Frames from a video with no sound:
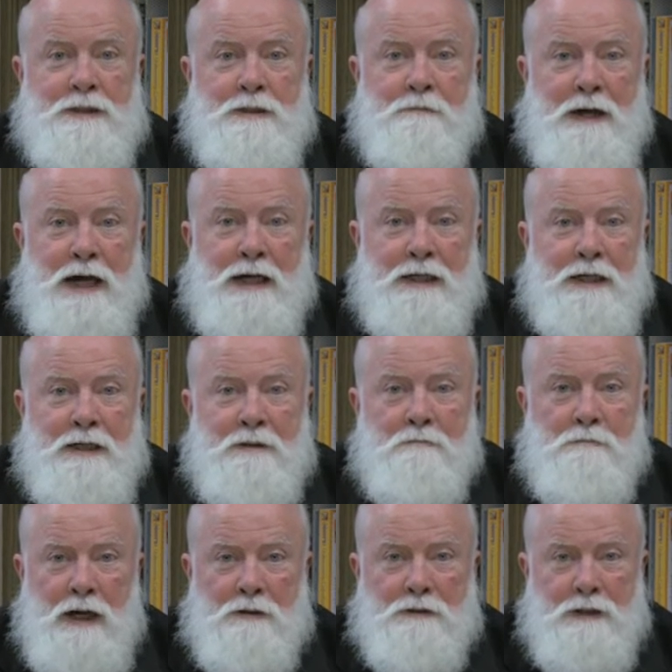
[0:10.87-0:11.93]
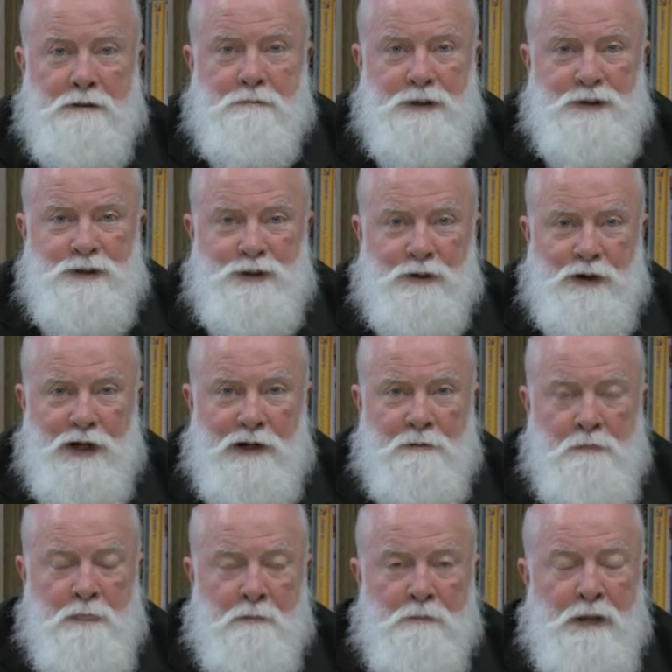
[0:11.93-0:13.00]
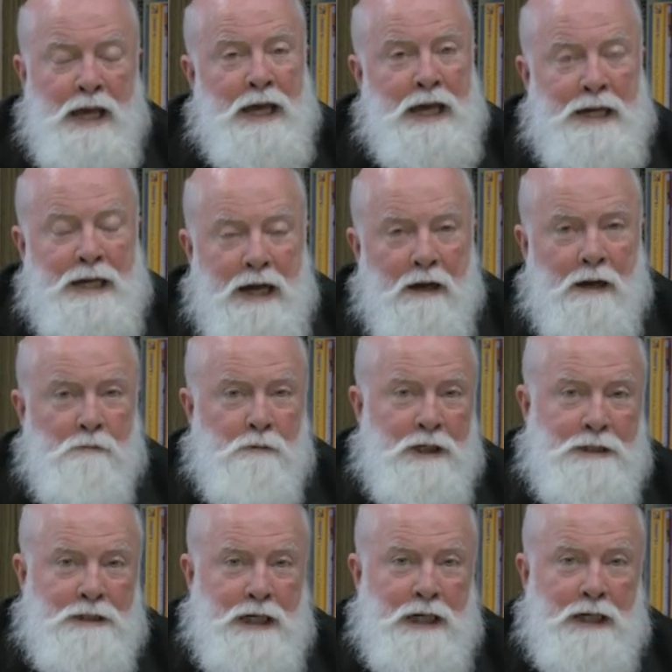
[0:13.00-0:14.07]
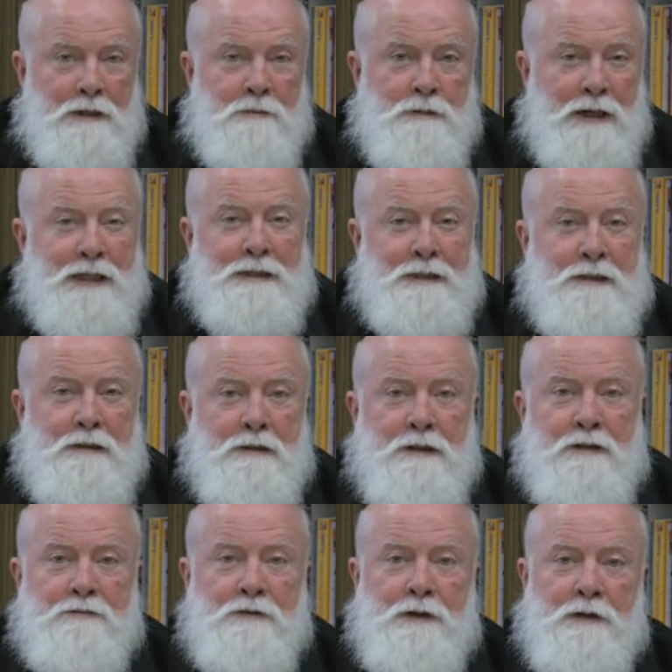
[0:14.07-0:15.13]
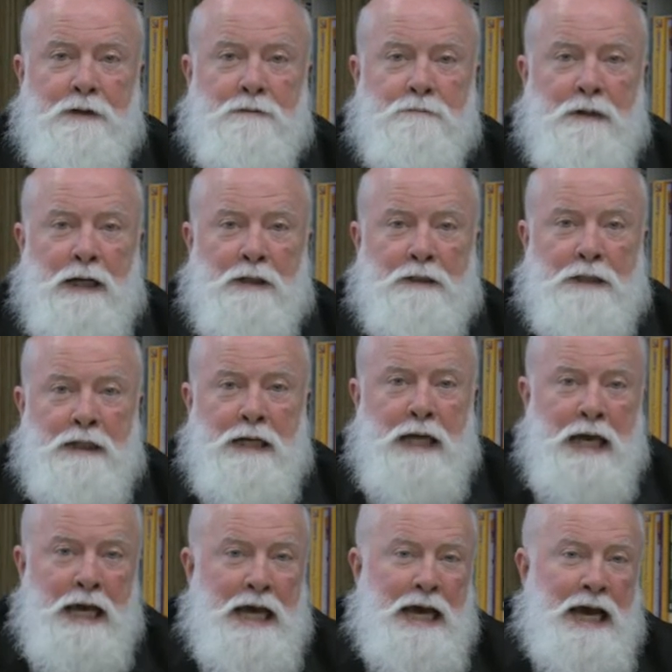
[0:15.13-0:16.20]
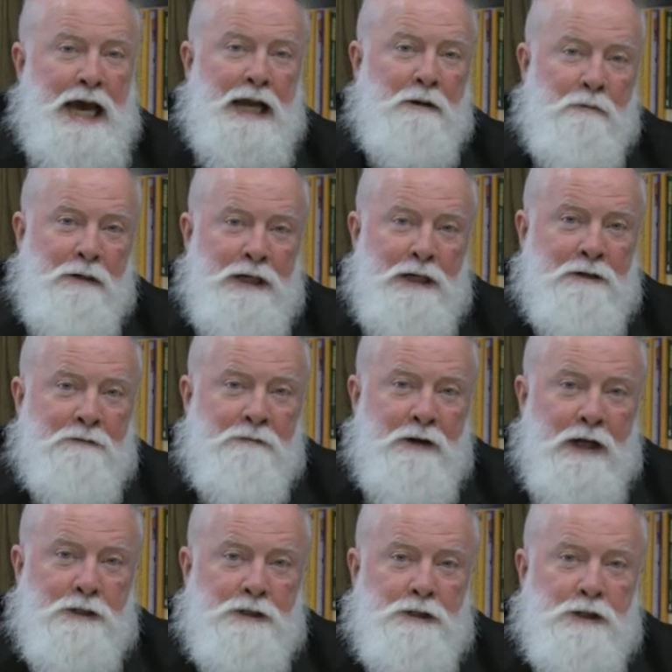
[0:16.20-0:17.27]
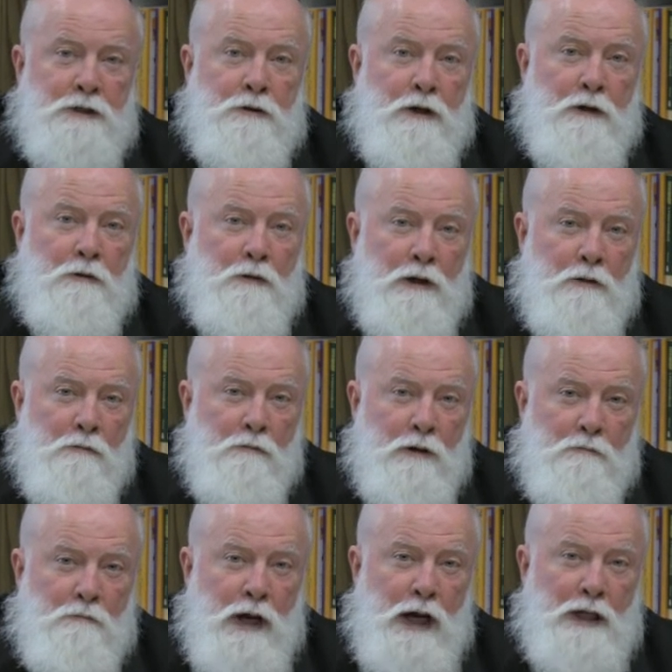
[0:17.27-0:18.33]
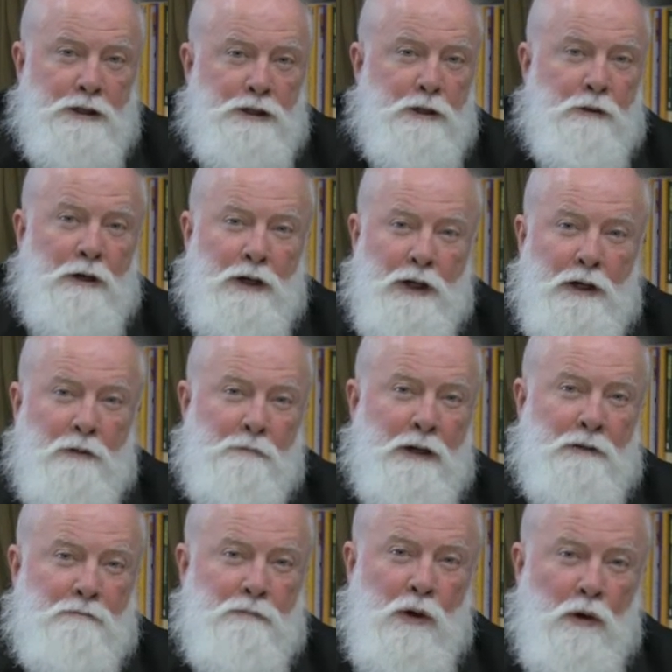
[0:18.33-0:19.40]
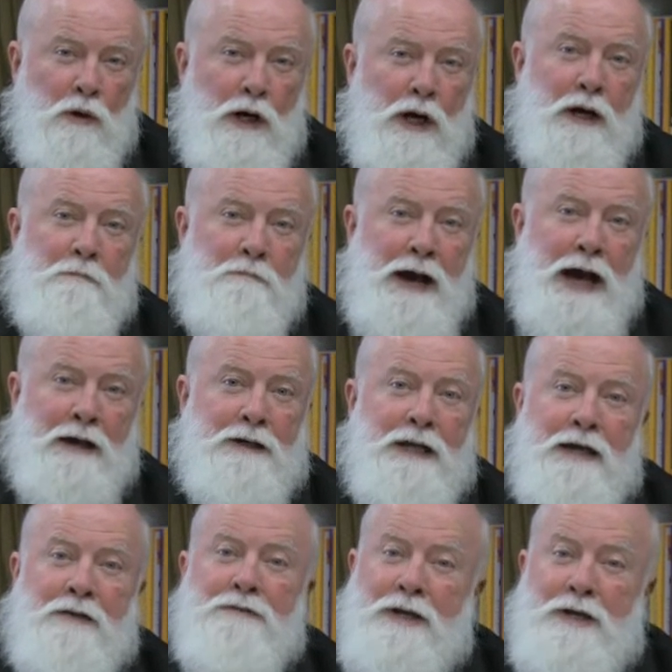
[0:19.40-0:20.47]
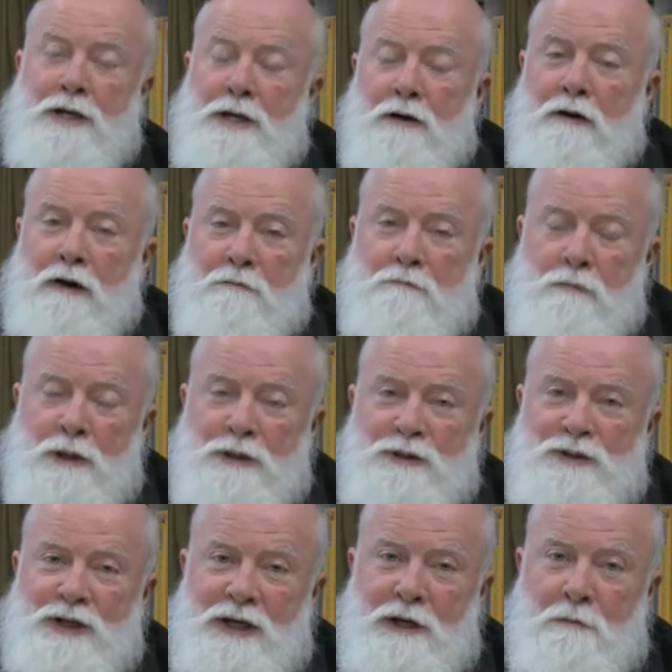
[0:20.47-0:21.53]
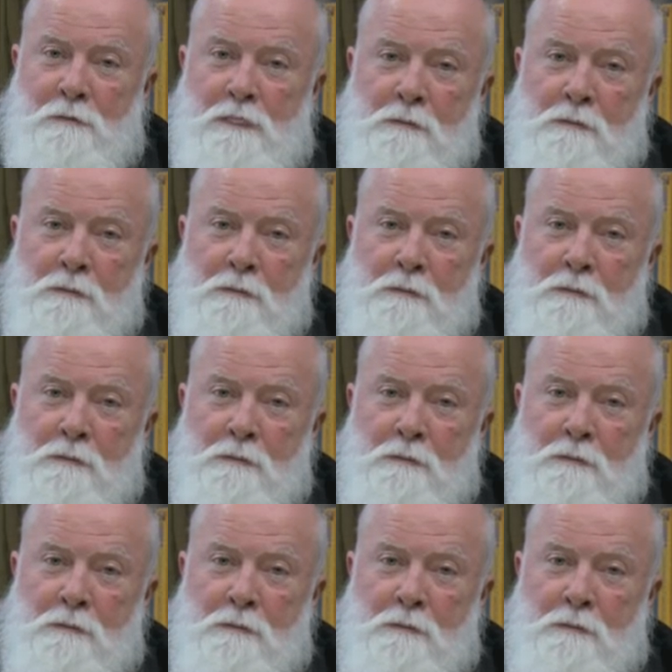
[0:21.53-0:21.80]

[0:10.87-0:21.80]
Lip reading: Sabina in Belton, Missouri, and now I'm retired, but I still live here in Belton. And I want to invite you or remind you a little bit more about the Year of Mercy,